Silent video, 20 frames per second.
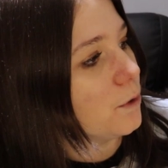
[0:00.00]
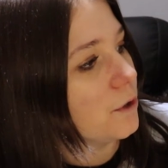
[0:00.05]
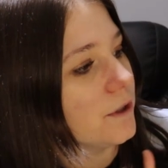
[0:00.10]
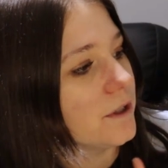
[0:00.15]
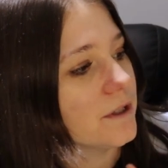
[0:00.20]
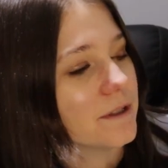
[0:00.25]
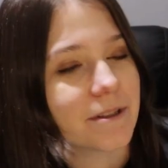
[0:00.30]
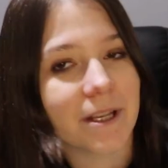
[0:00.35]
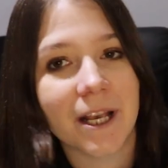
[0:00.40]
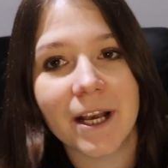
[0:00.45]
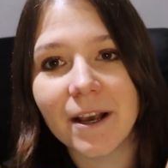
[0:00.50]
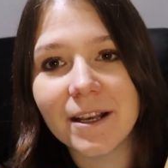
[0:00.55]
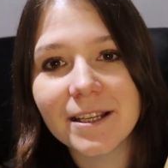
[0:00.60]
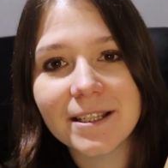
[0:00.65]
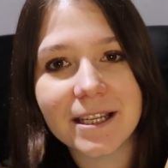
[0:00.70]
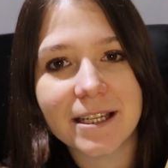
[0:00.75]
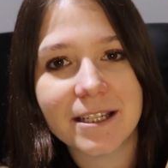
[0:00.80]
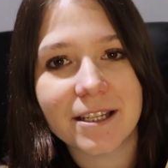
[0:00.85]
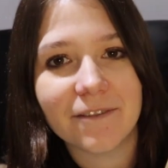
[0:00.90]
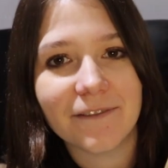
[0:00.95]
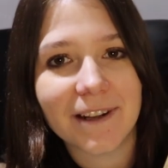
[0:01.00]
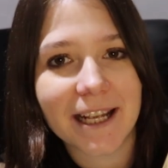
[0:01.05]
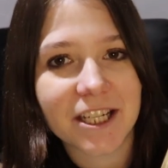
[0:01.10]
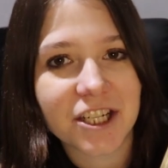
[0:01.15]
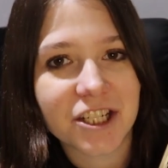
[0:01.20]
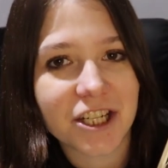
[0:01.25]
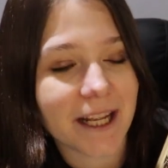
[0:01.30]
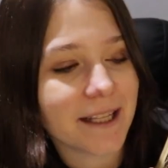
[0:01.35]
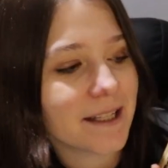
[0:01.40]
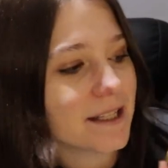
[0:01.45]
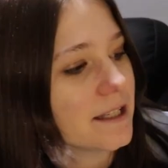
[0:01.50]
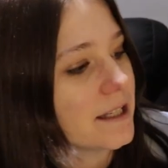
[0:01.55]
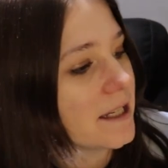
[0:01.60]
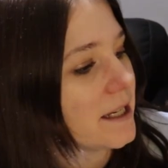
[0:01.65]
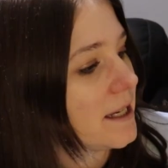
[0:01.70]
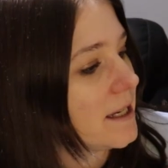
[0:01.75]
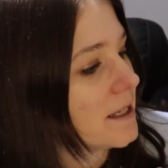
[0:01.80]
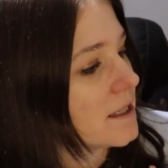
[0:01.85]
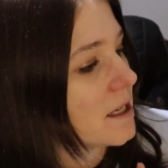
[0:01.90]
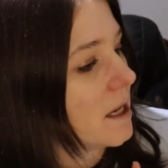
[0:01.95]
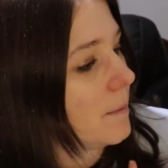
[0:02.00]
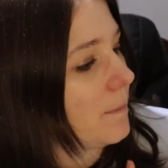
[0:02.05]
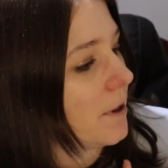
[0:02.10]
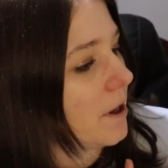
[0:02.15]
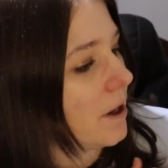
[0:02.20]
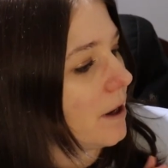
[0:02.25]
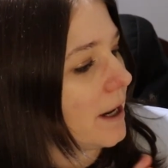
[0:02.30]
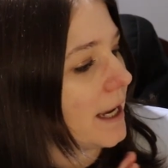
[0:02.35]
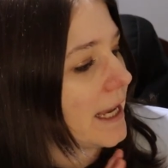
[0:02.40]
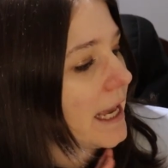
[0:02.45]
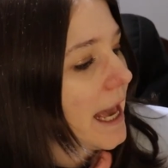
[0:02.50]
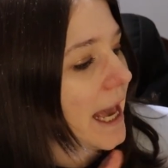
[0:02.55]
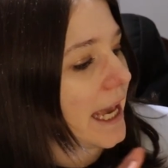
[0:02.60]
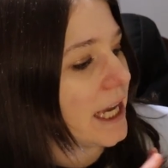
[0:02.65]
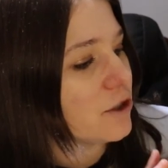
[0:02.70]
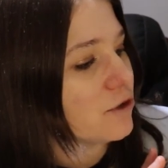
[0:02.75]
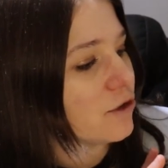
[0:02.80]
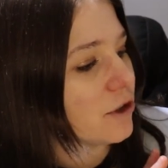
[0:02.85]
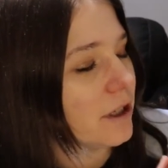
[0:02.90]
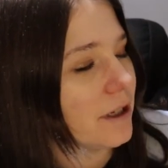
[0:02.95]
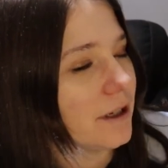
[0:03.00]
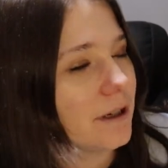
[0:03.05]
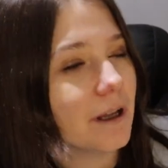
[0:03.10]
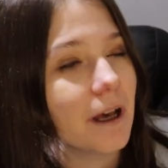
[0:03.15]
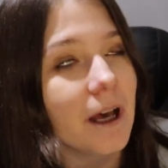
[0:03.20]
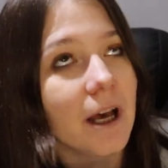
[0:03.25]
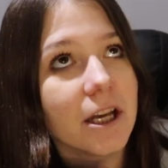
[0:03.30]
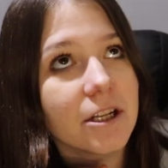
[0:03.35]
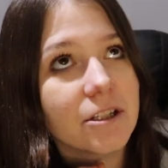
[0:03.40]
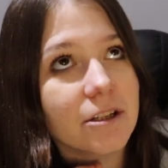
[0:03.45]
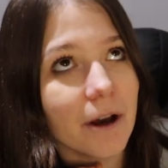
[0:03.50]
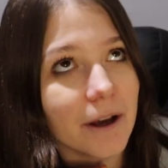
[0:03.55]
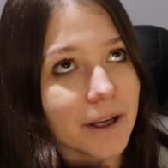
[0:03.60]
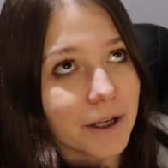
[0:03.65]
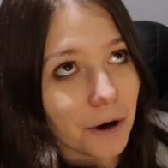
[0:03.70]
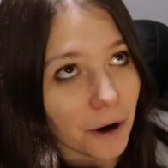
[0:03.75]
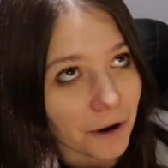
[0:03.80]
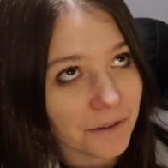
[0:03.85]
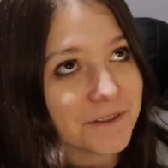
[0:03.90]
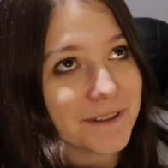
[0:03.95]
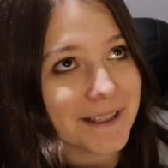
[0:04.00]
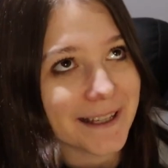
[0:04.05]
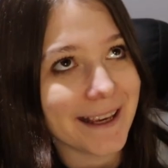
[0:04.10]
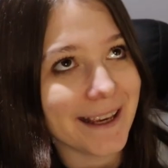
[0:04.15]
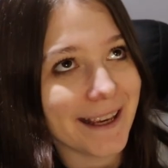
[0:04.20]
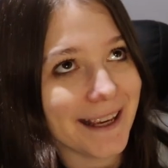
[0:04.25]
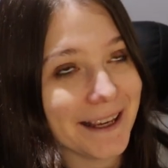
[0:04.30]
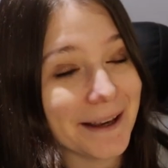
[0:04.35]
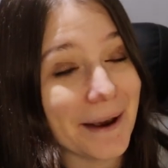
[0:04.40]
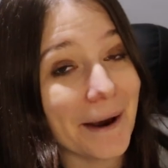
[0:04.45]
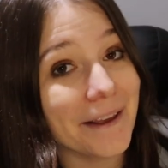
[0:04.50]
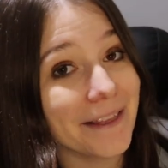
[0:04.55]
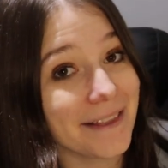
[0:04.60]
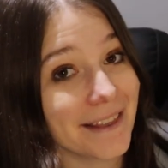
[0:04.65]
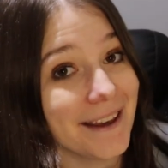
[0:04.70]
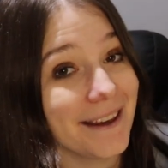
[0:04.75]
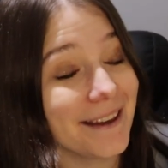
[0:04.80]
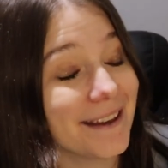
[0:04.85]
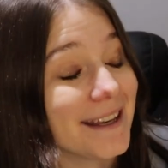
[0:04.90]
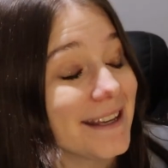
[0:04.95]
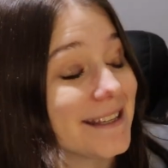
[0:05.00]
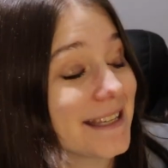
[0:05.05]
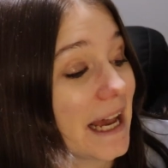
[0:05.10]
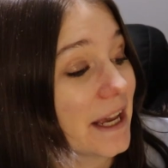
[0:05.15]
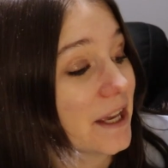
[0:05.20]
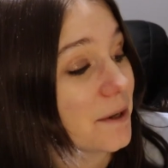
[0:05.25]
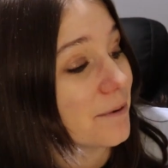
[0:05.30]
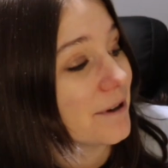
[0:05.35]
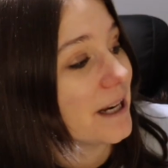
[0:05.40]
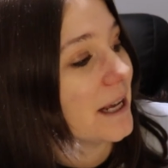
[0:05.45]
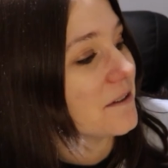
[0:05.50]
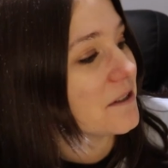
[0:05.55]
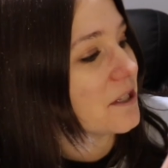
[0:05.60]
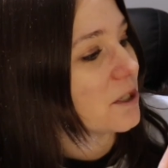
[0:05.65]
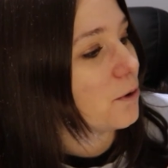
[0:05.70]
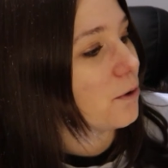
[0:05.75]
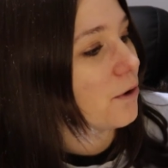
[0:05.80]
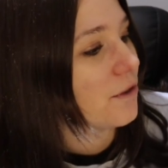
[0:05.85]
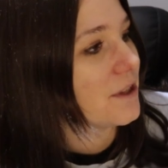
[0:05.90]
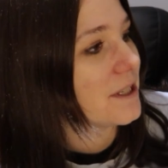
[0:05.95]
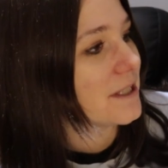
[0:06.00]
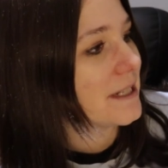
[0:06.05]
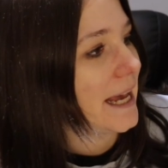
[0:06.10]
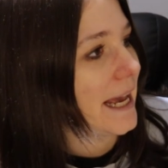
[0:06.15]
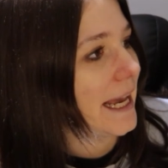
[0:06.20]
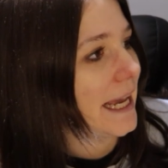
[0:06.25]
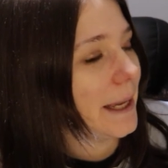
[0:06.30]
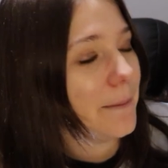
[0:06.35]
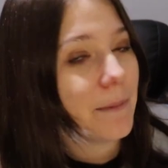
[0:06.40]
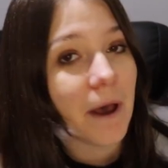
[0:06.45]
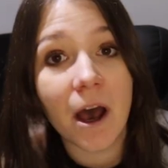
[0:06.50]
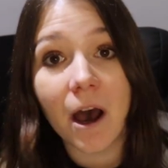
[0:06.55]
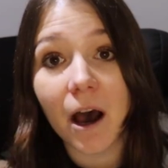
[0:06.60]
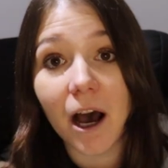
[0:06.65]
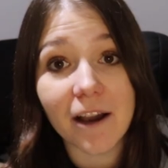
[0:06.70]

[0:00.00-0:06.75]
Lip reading: was City of Last Chances by Adrian Tchaikovsky, I think is how you pronounce the author's name.